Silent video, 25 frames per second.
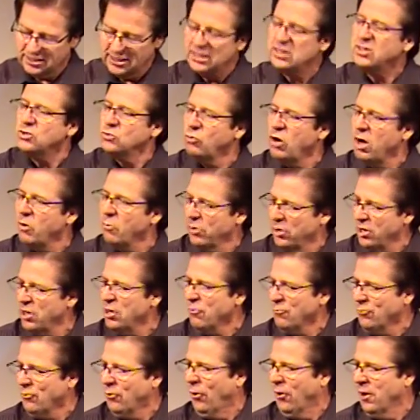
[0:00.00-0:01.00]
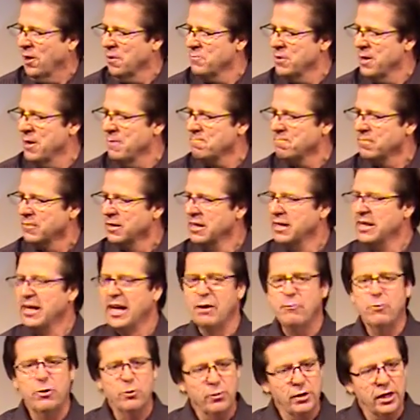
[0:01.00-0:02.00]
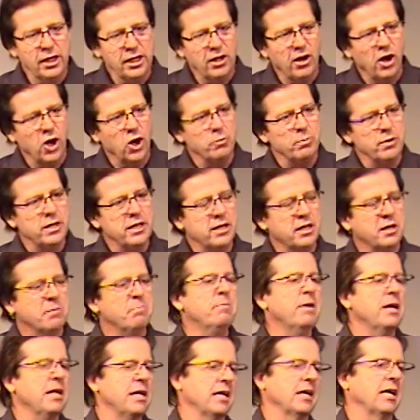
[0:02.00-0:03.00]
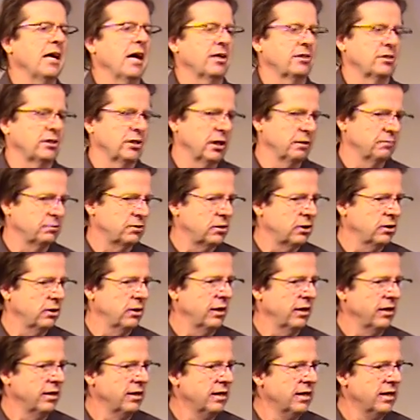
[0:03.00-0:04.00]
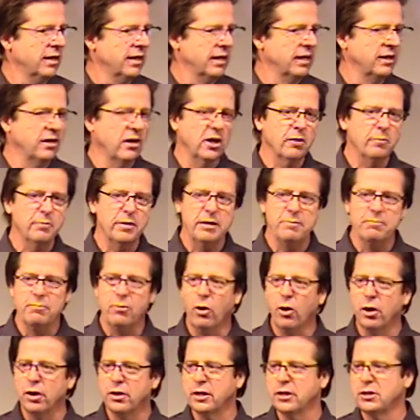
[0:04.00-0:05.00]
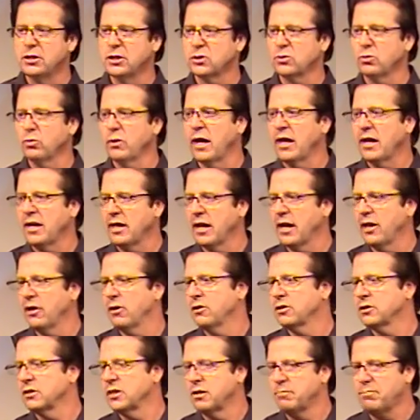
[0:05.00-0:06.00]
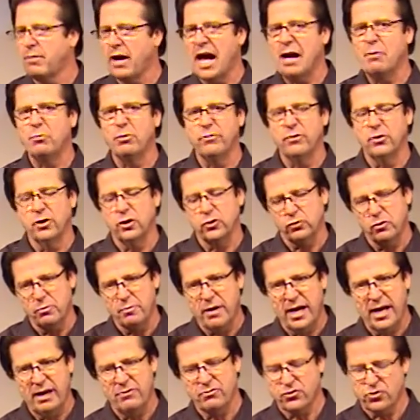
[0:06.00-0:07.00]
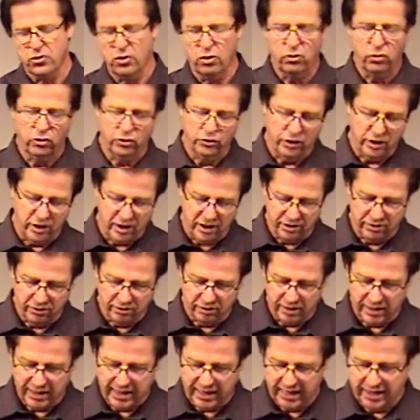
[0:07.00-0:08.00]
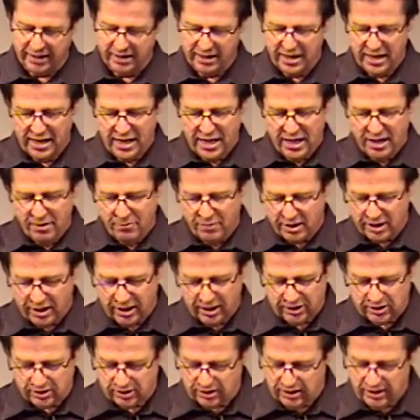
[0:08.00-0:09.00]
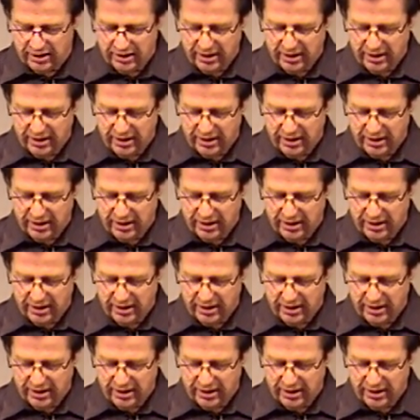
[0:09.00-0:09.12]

this is what we're here for, amen? And we really ought to be committing ourselves to it. It ought to be more than just red letters in the Bible verse we may have circled to underline, because